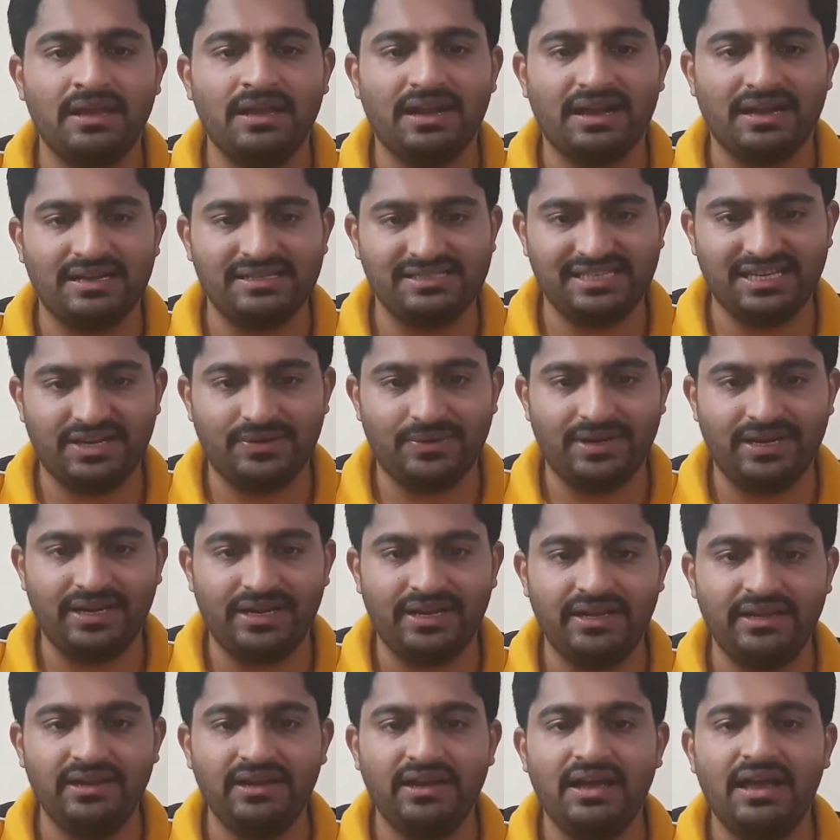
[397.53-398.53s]

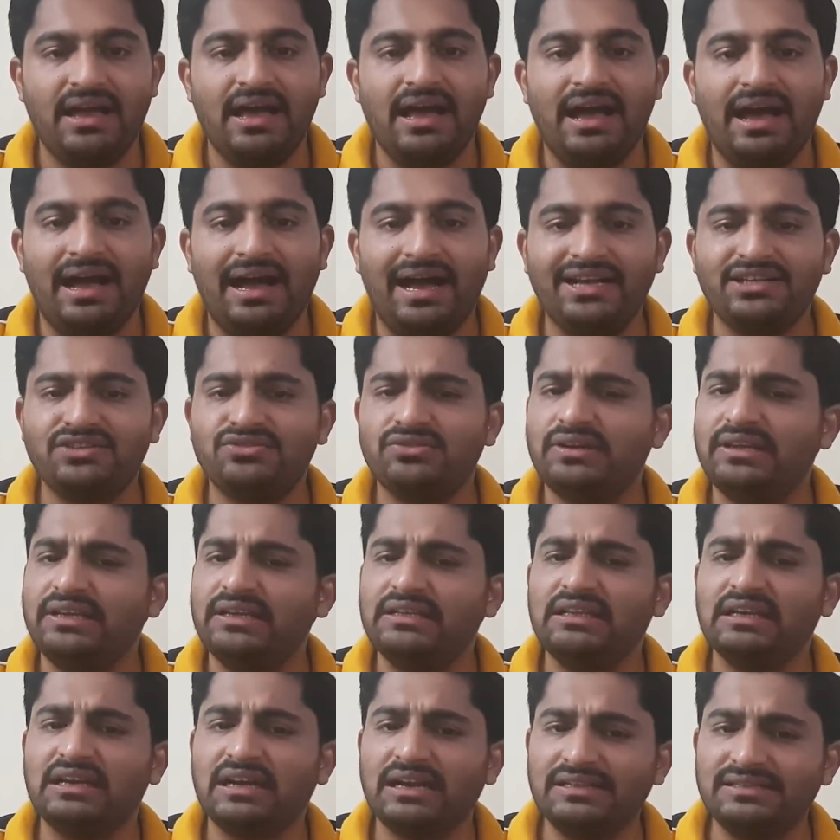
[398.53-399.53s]
Consequently, actually
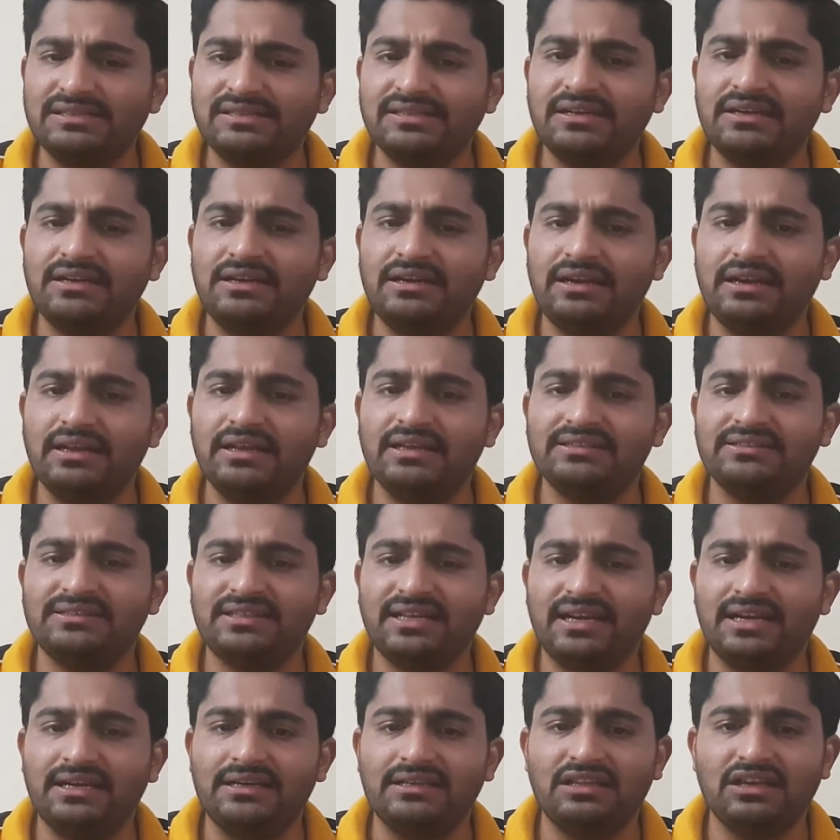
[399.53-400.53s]
the consent is
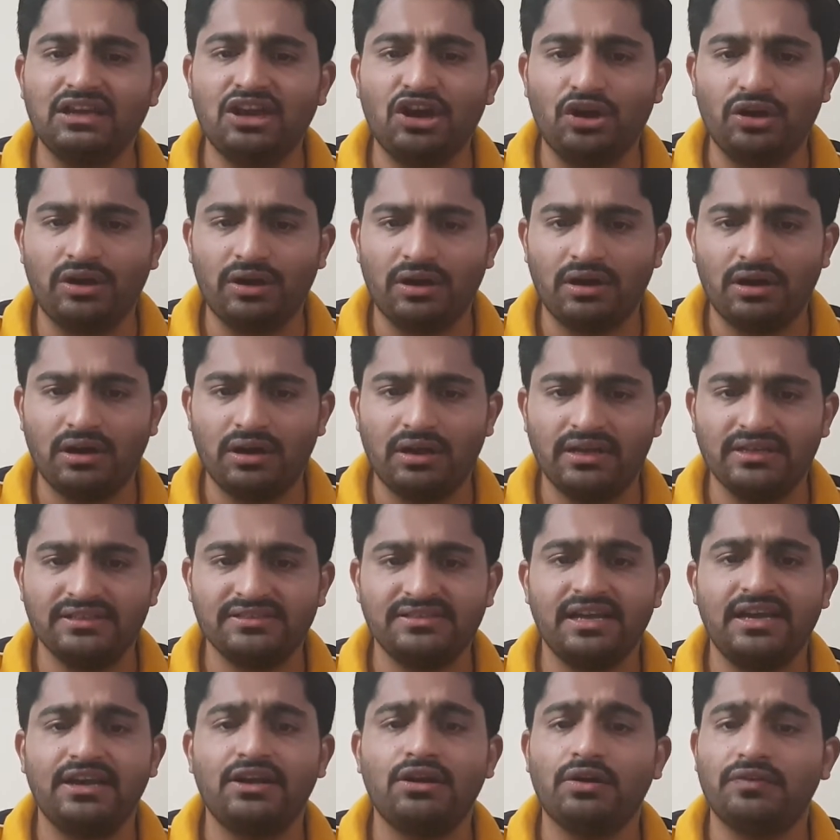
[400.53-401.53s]
that
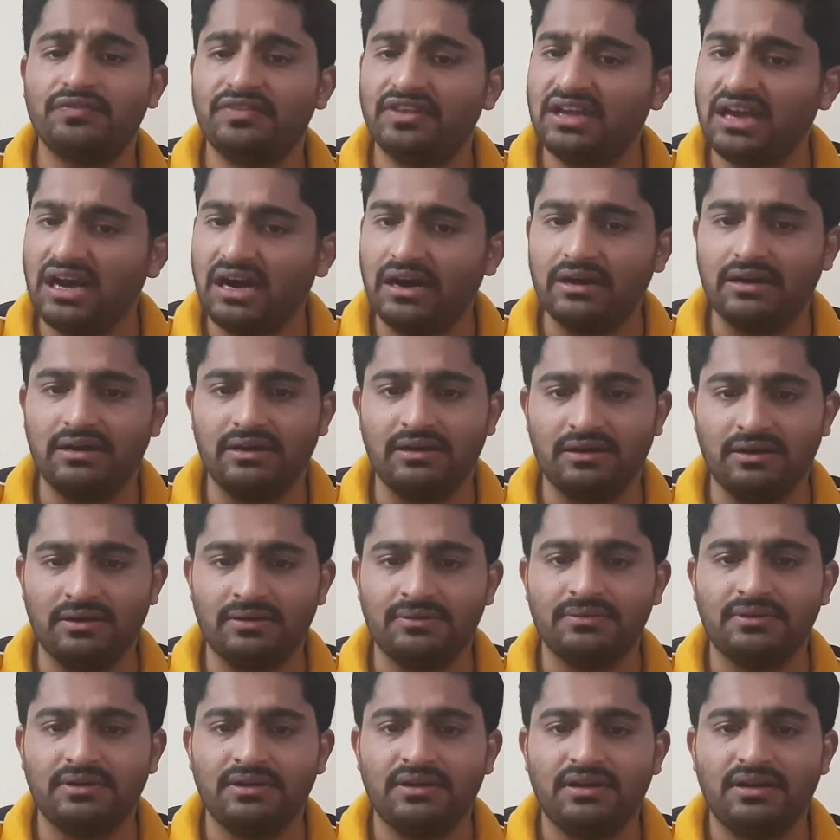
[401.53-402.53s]
of the governor.
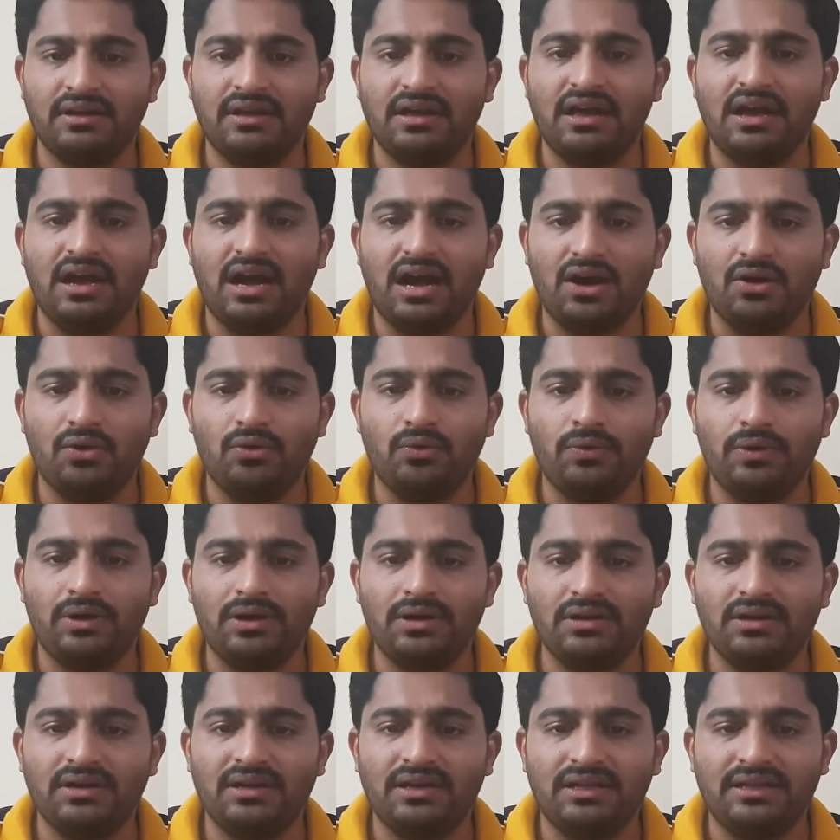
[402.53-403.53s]

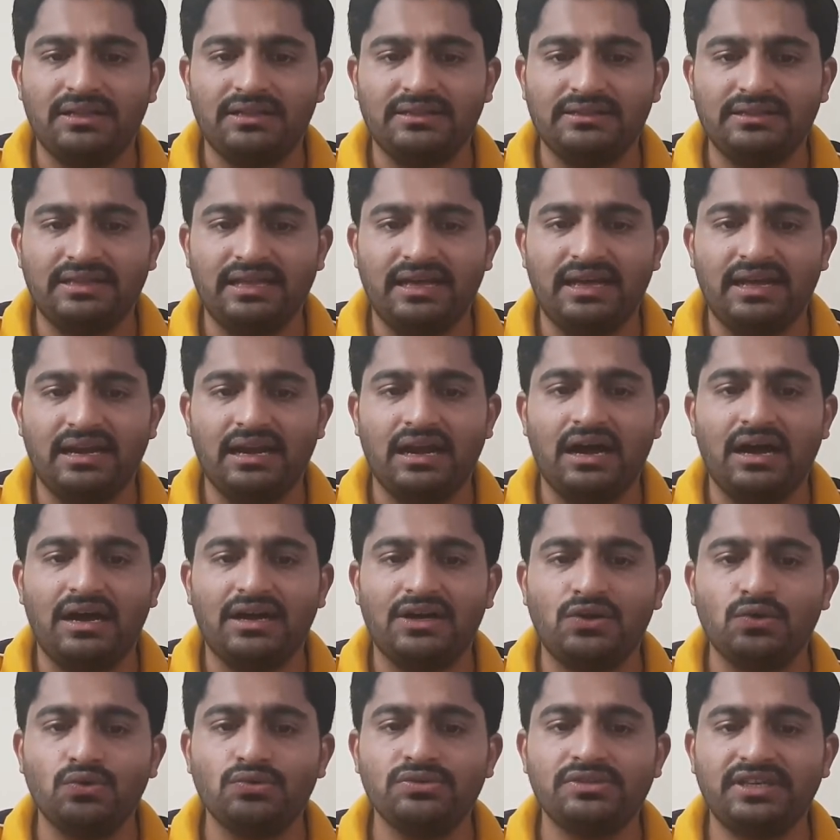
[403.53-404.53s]
However, there
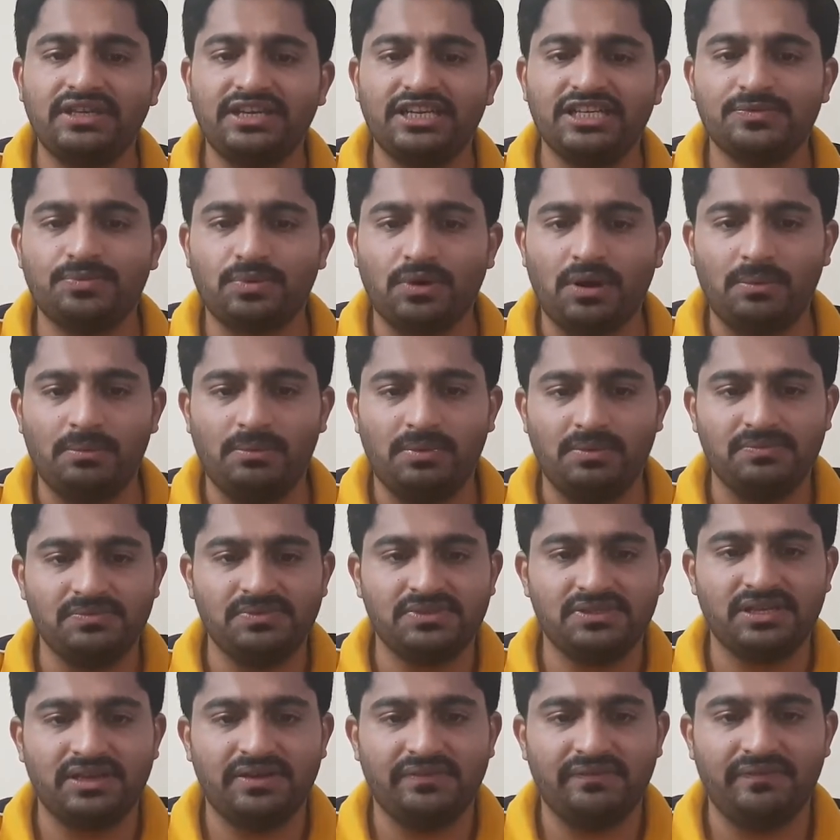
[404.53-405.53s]
are two serious
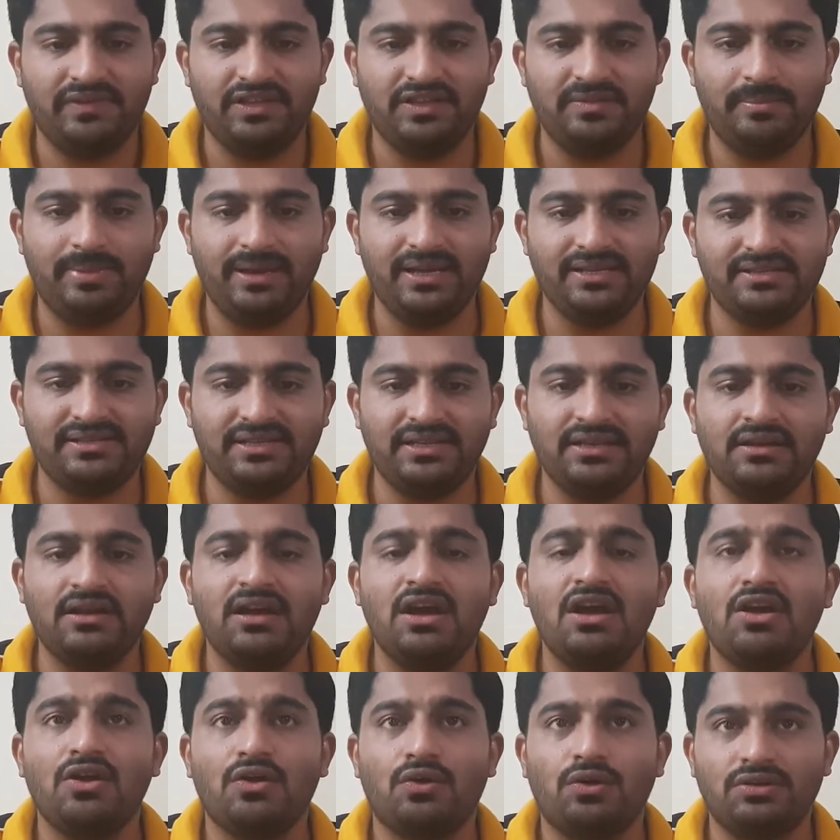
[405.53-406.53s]
problems with basing
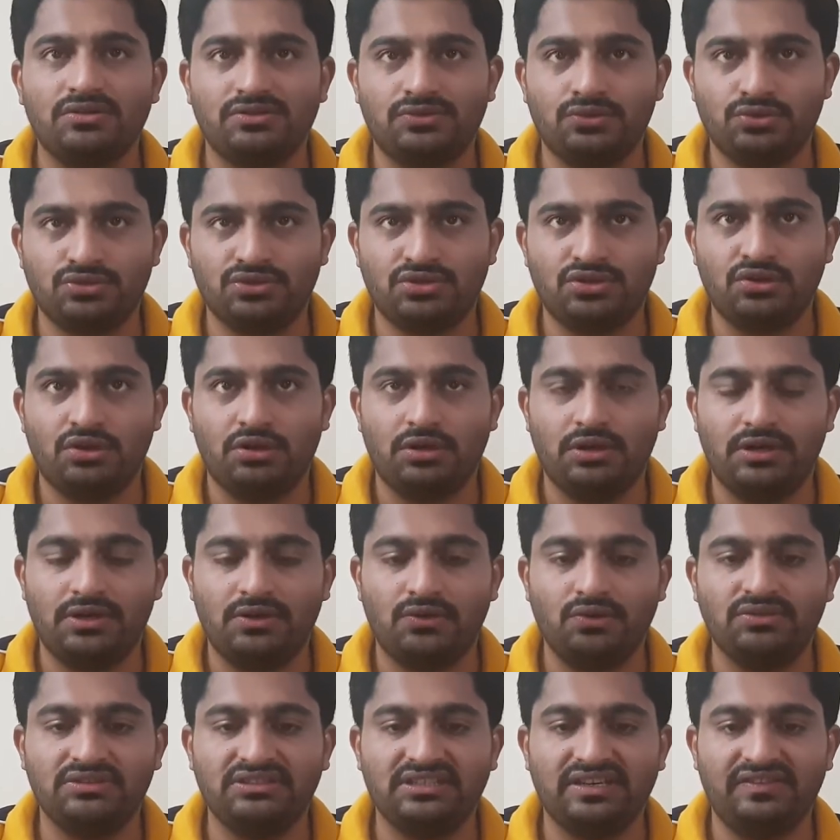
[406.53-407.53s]
Constitutional Order
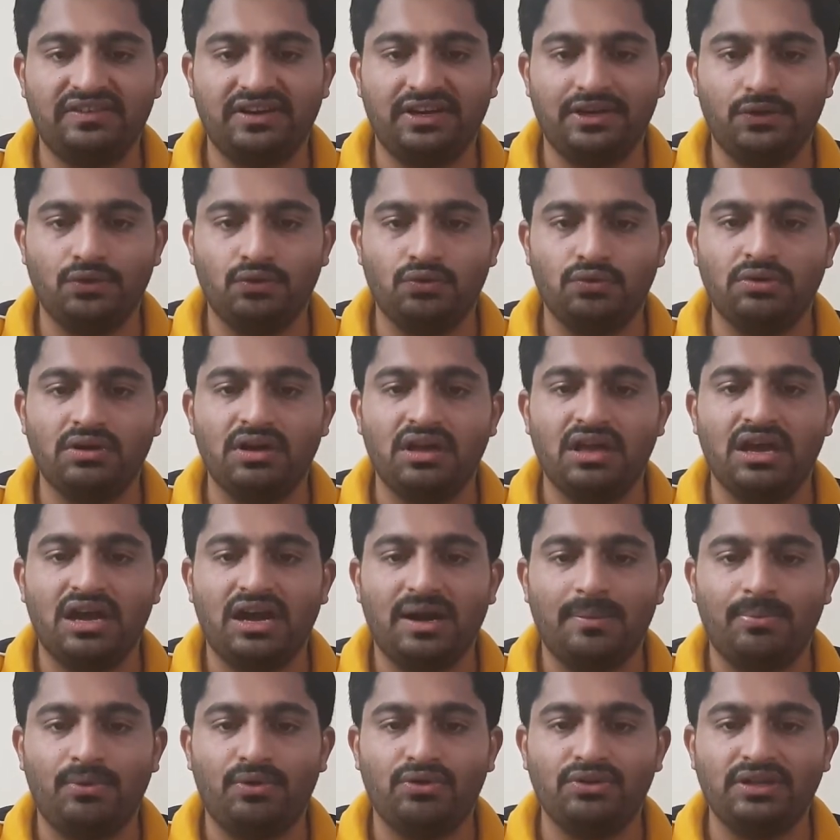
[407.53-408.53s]
272
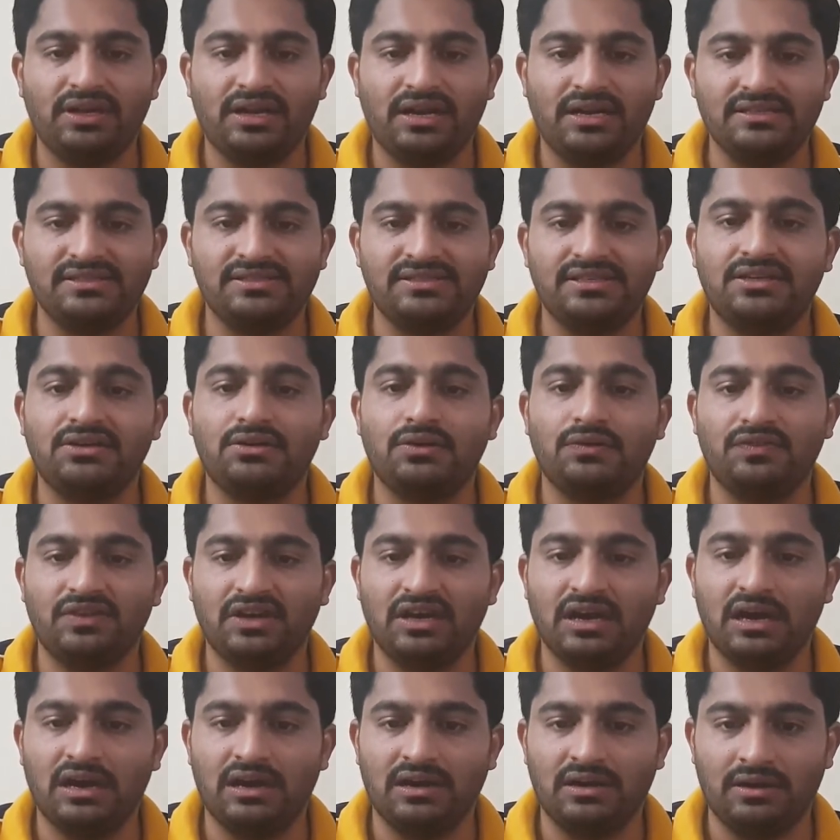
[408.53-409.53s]
upon the consent of the
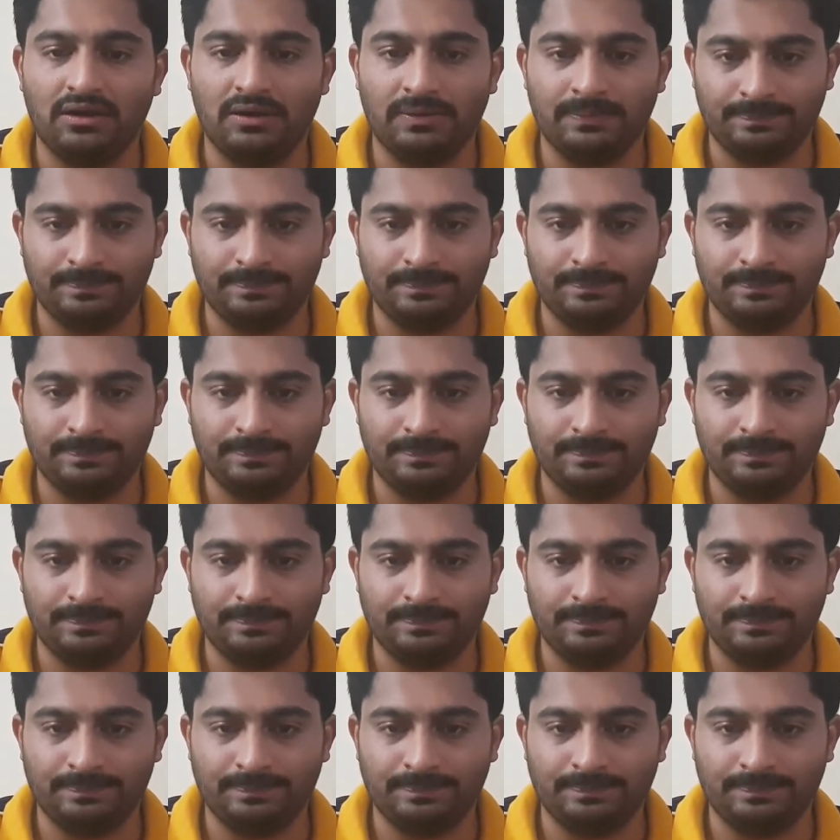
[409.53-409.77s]
governor.